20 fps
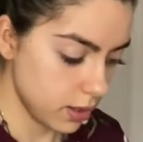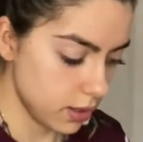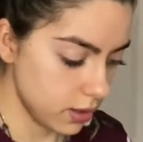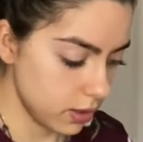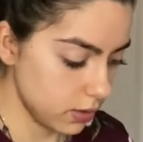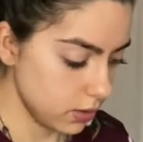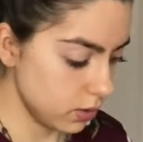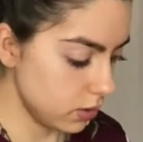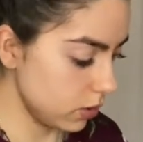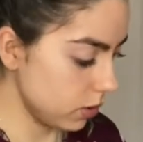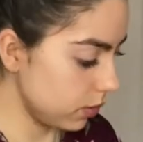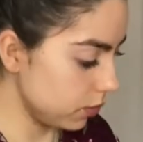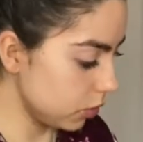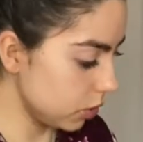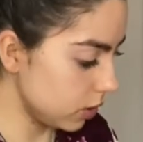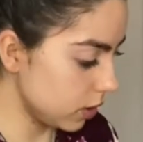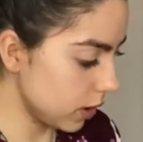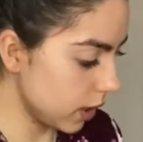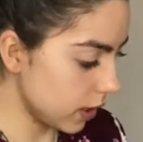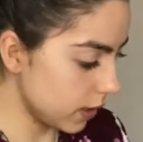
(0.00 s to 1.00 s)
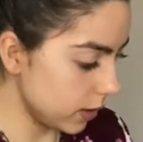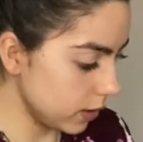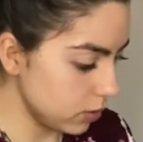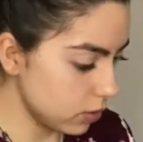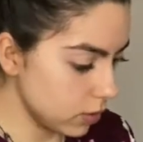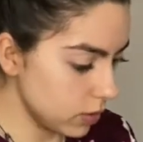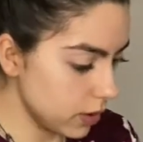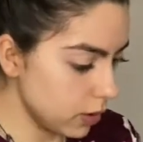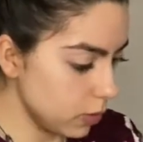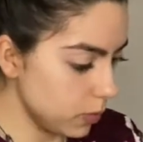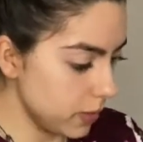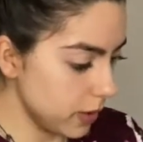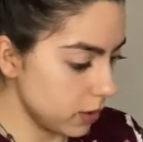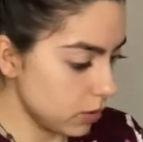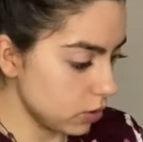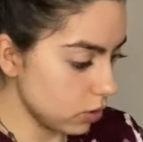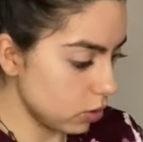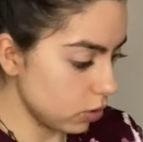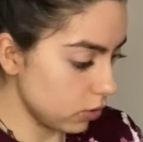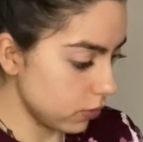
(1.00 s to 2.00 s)
So I'm just adding those little
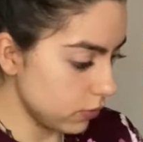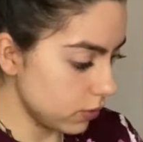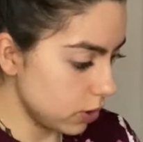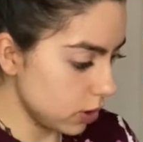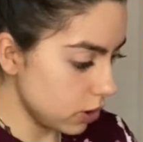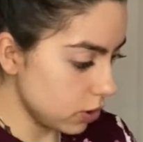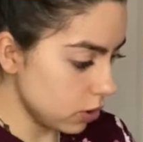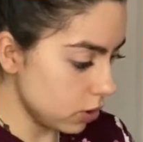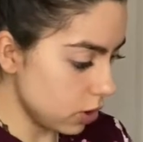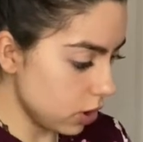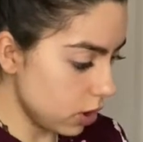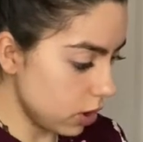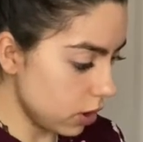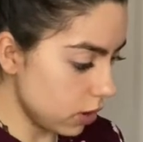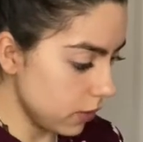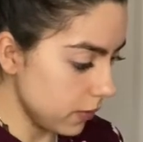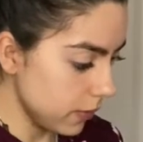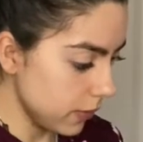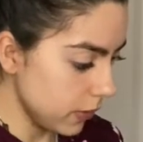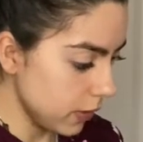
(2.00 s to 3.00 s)
bits of ginger.